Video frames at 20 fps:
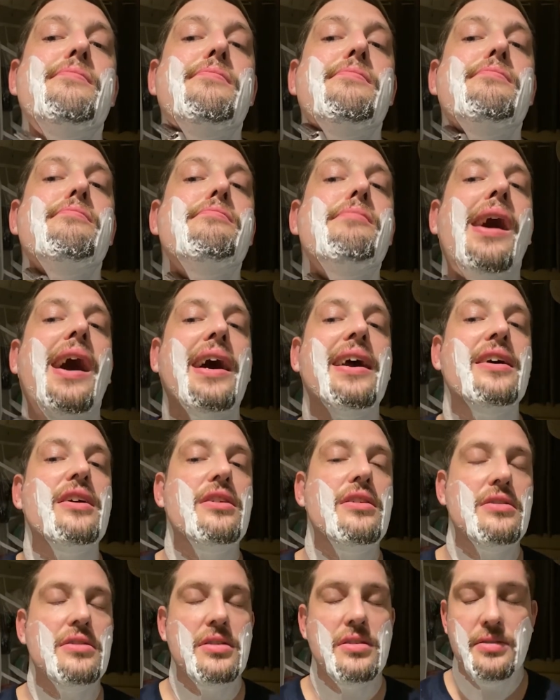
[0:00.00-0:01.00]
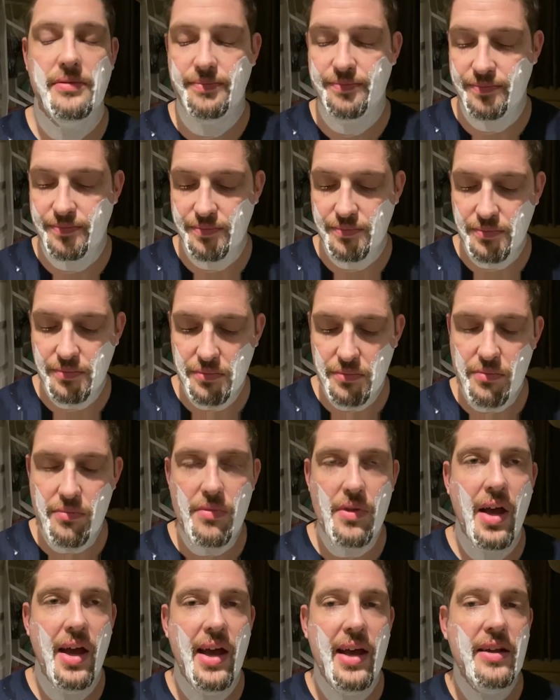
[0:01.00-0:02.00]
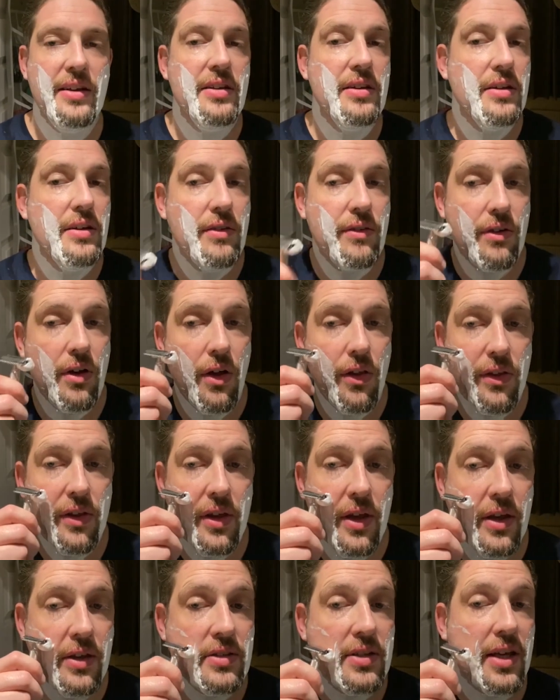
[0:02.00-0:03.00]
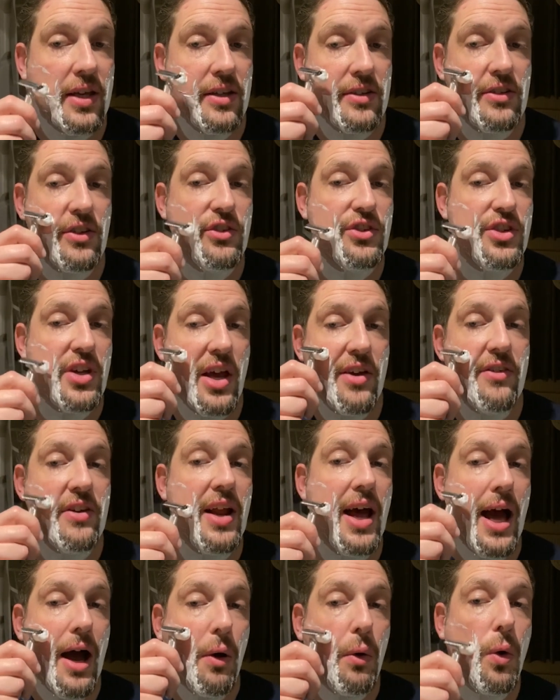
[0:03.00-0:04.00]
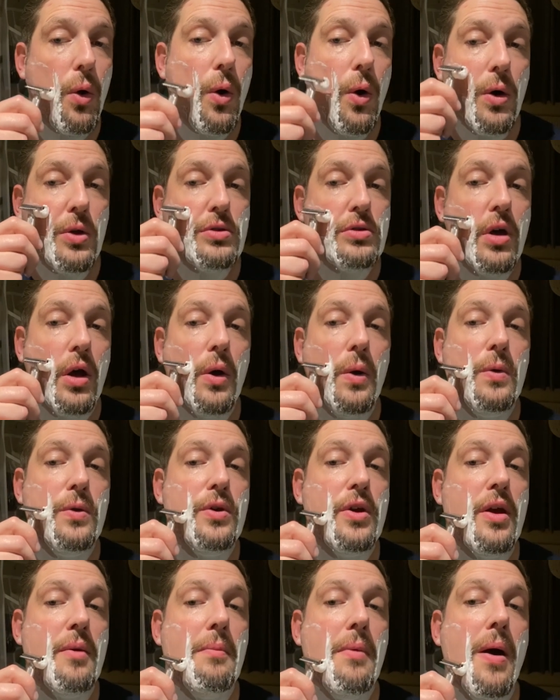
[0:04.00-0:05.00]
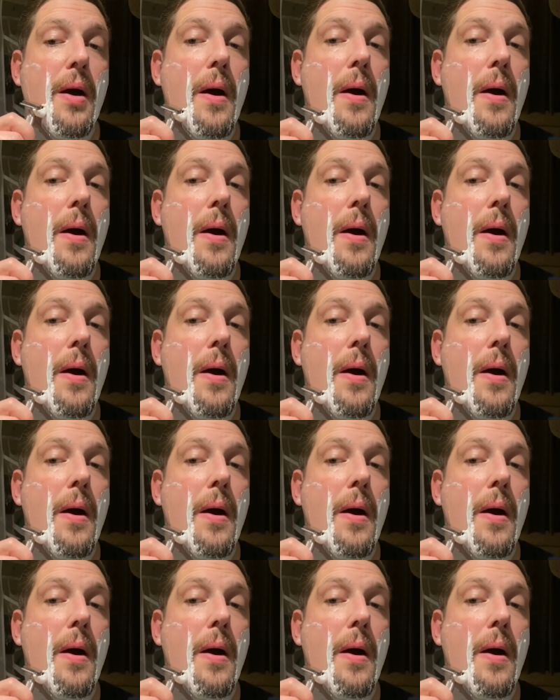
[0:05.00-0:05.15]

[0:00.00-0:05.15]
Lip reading: mild head on the Executive Shaving Outlaw. So Jim,